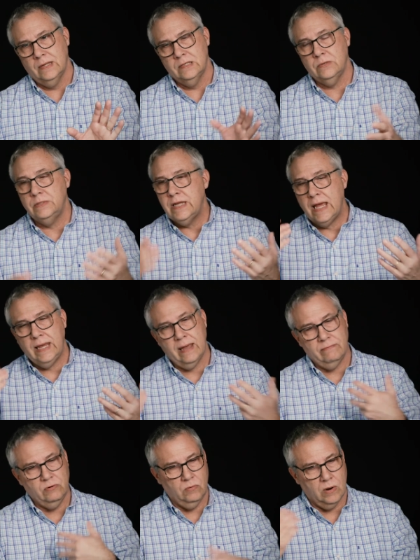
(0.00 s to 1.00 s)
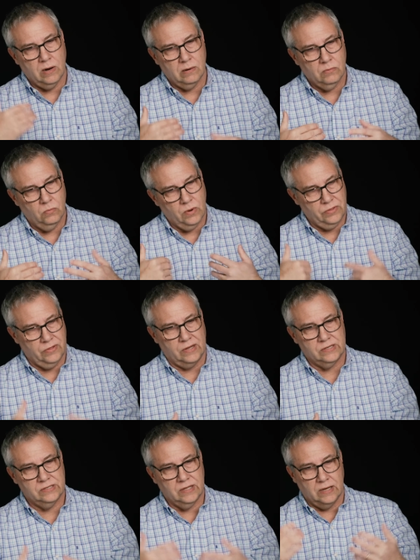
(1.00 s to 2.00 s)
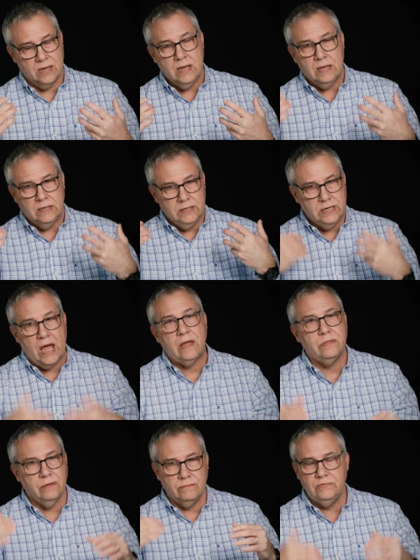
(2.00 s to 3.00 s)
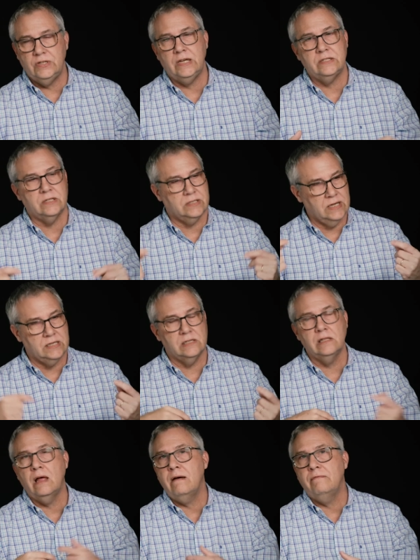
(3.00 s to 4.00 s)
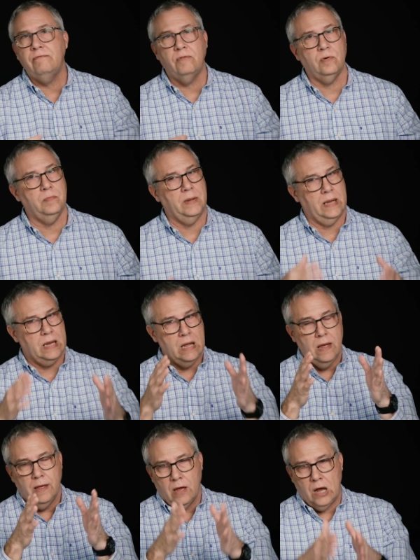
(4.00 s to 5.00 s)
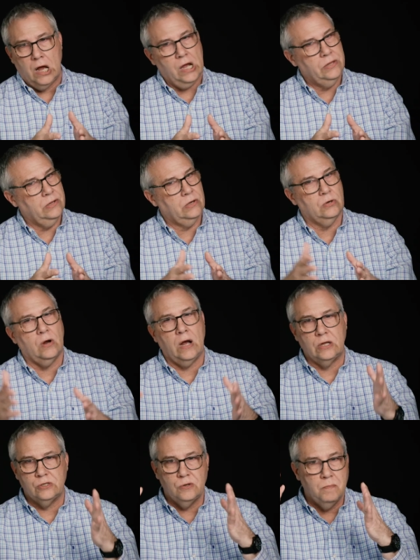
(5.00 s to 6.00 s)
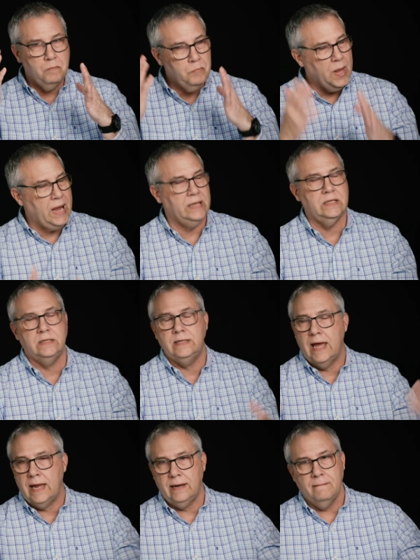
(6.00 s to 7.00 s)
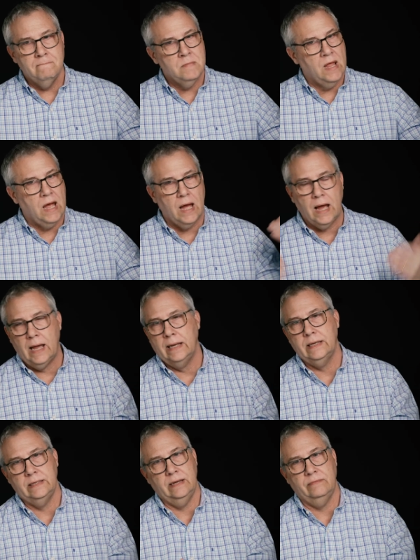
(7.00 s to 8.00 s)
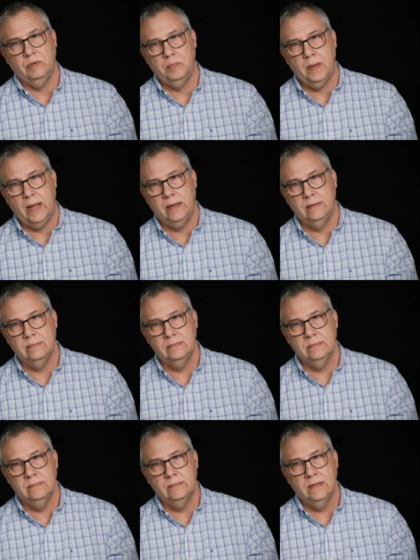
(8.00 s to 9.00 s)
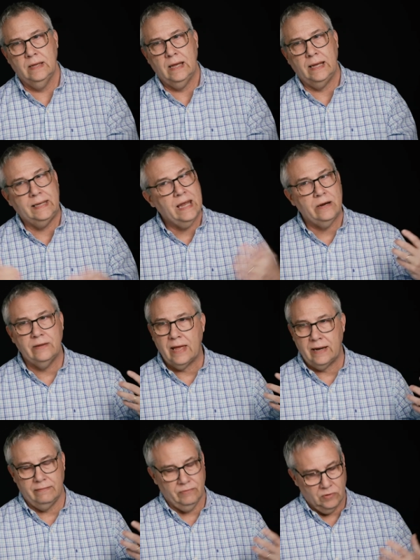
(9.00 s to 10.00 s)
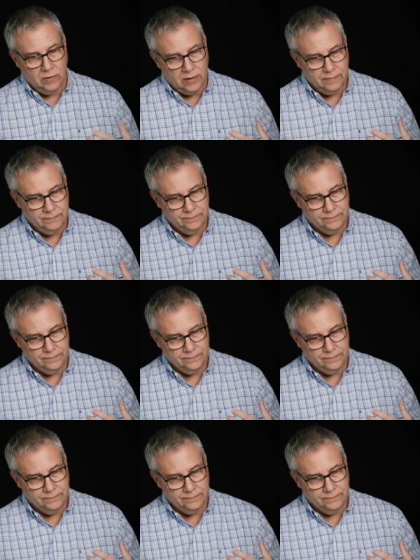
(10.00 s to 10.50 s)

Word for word: So we take everywhere with us the death of Jesus, his love for me on the cross paid the debt I could never pay. I carry that everywhere.